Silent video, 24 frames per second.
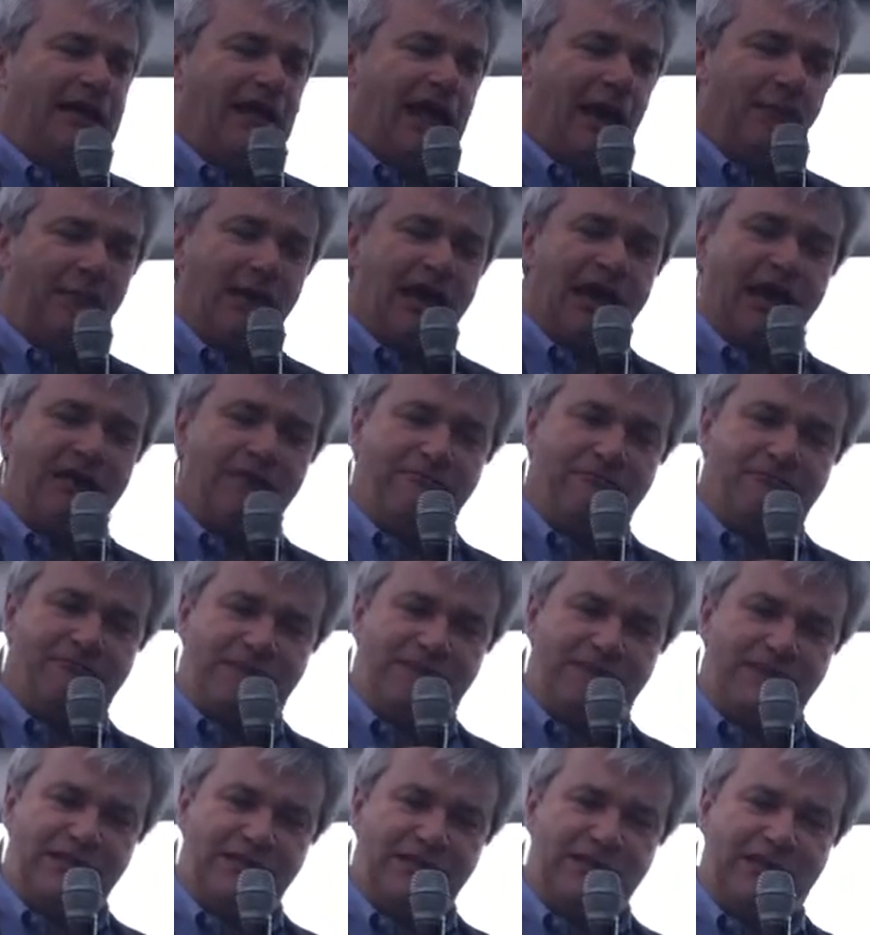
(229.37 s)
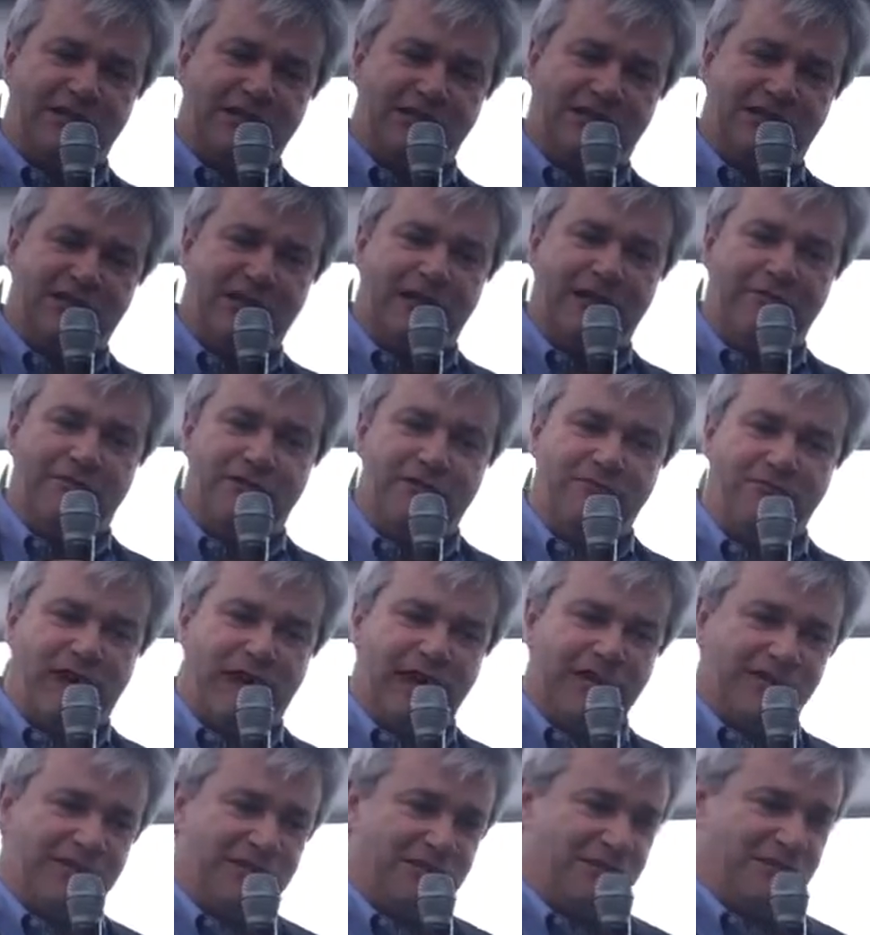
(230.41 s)
and we had a physical set of
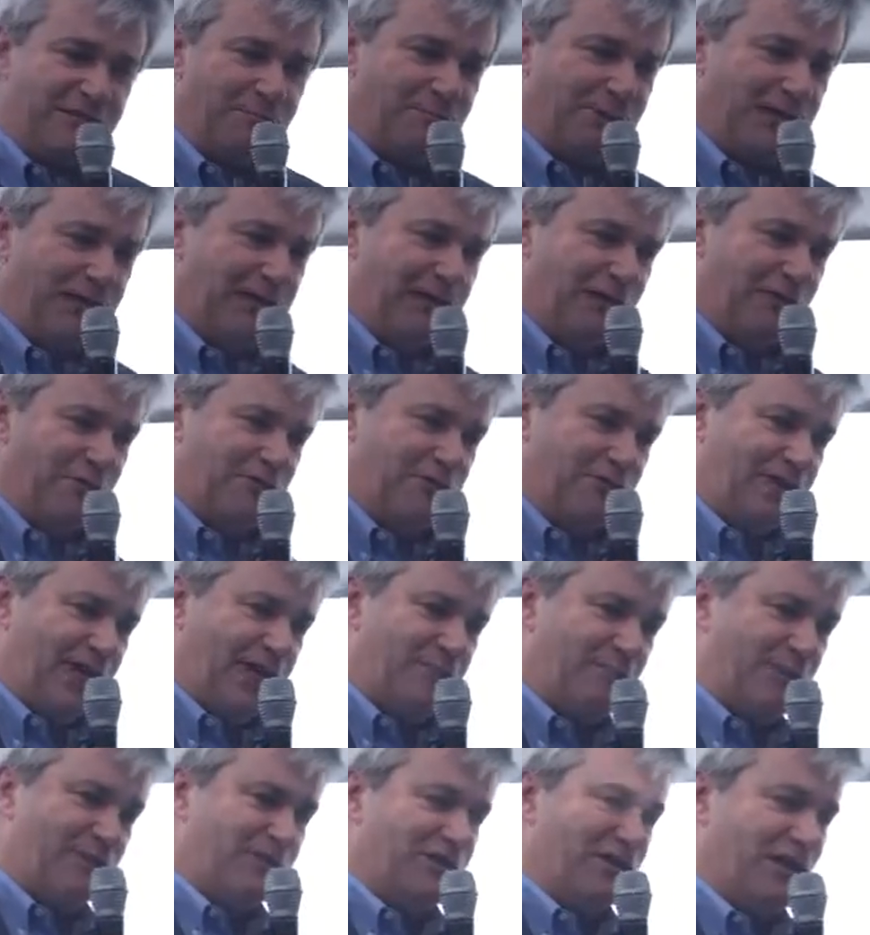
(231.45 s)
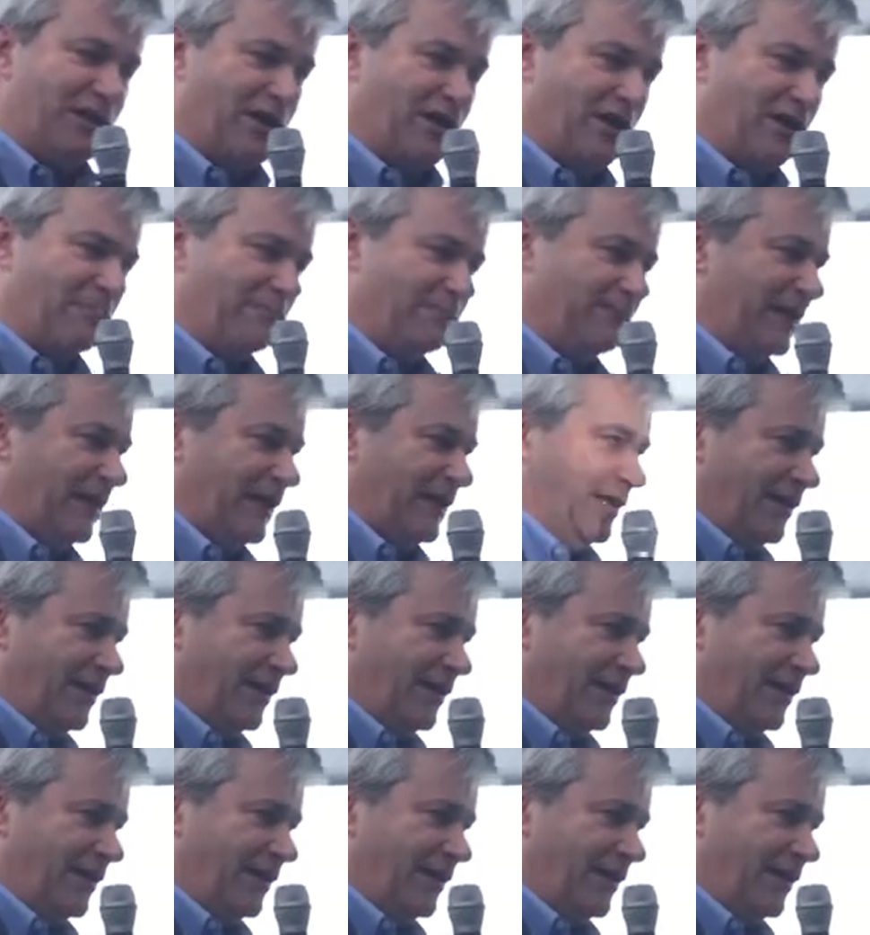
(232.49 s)
devices to play that music on.